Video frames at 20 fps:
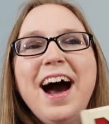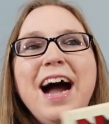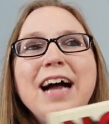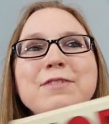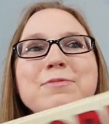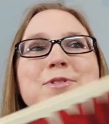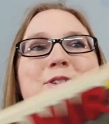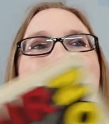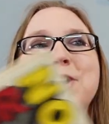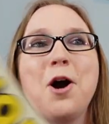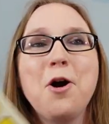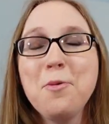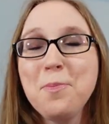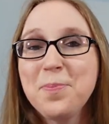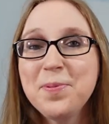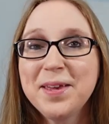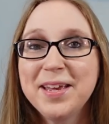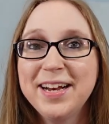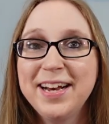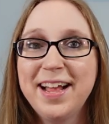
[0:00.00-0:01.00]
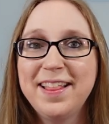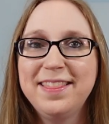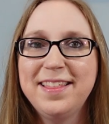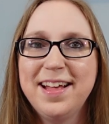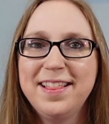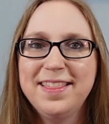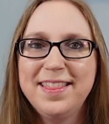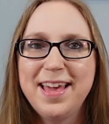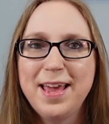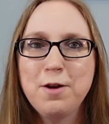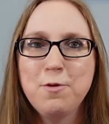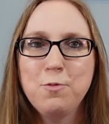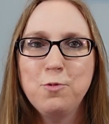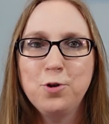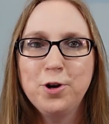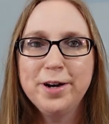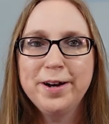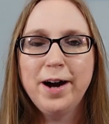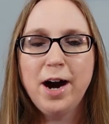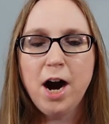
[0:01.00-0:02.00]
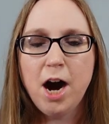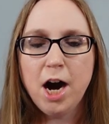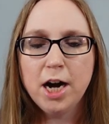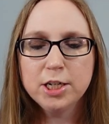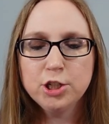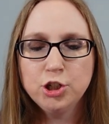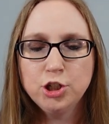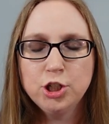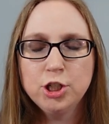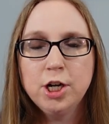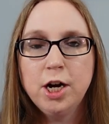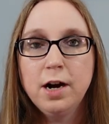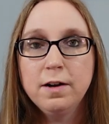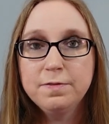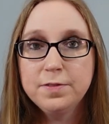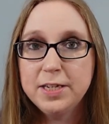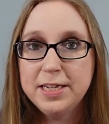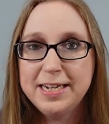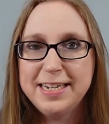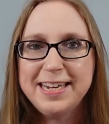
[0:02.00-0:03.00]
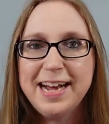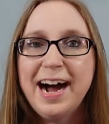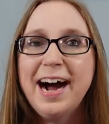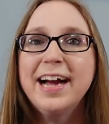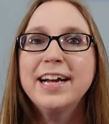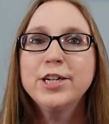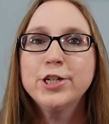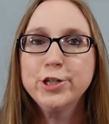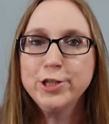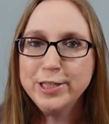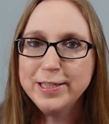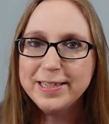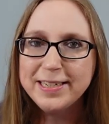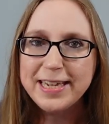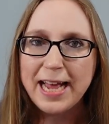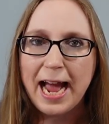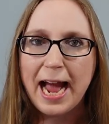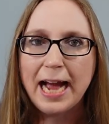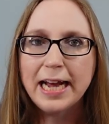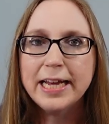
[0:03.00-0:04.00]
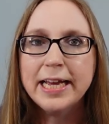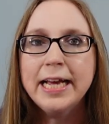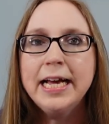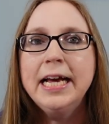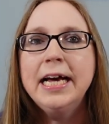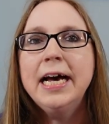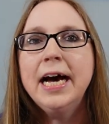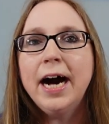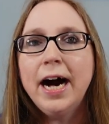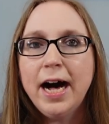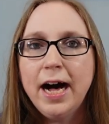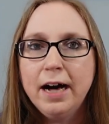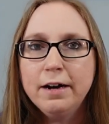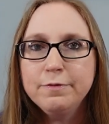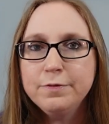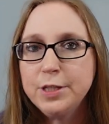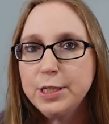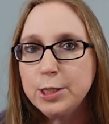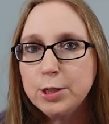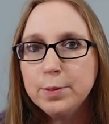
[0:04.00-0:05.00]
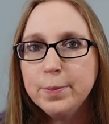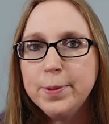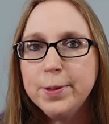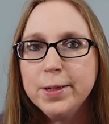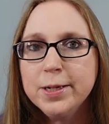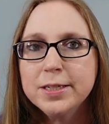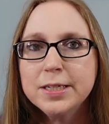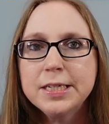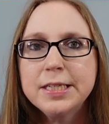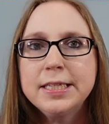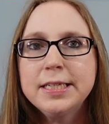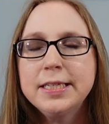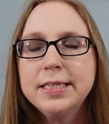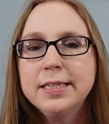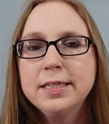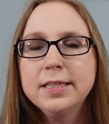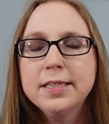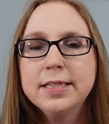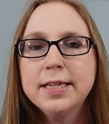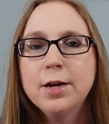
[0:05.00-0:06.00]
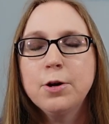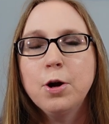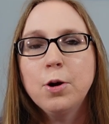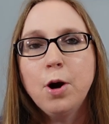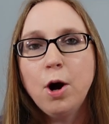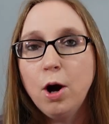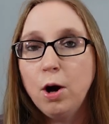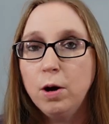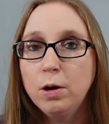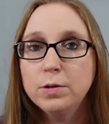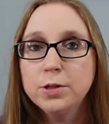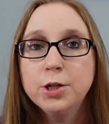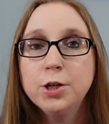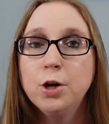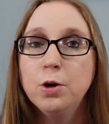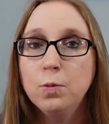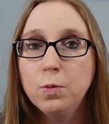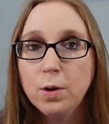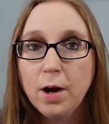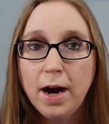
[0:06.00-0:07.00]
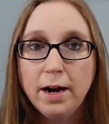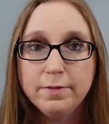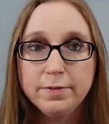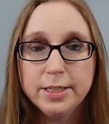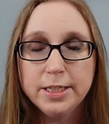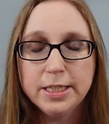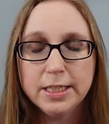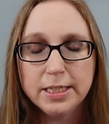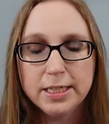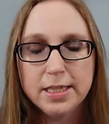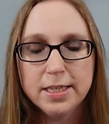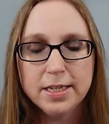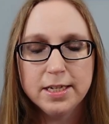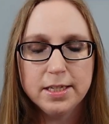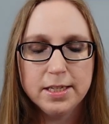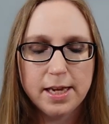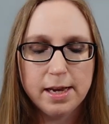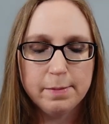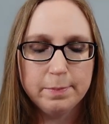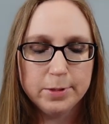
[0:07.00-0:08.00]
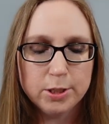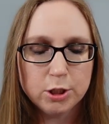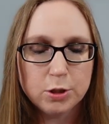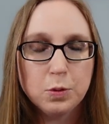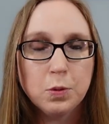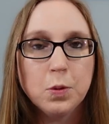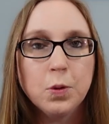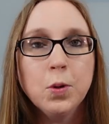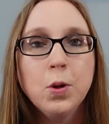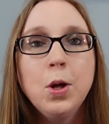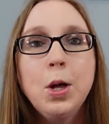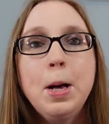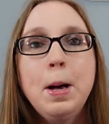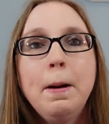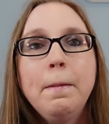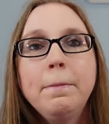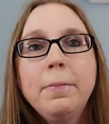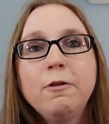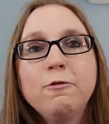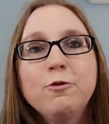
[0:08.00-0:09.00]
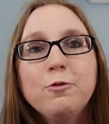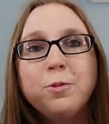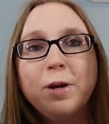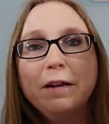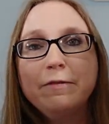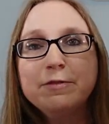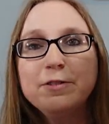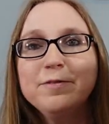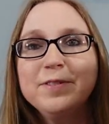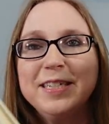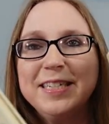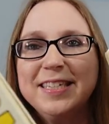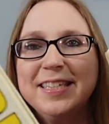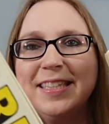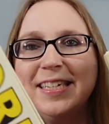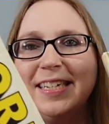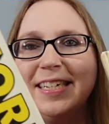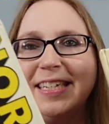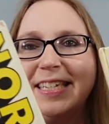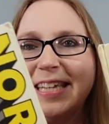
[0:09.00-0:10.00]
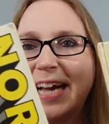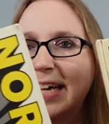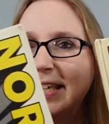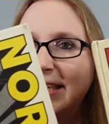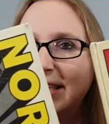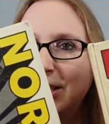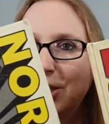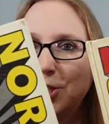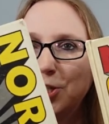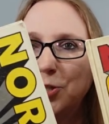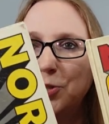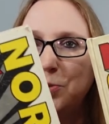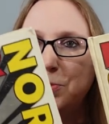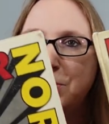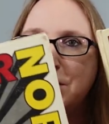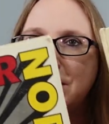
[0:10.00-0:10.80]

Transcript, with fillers: I was hoping that they would auction off the entire stack of yearbooks since they all, you know, were obviously the same school. But for whatever reason, they decided to do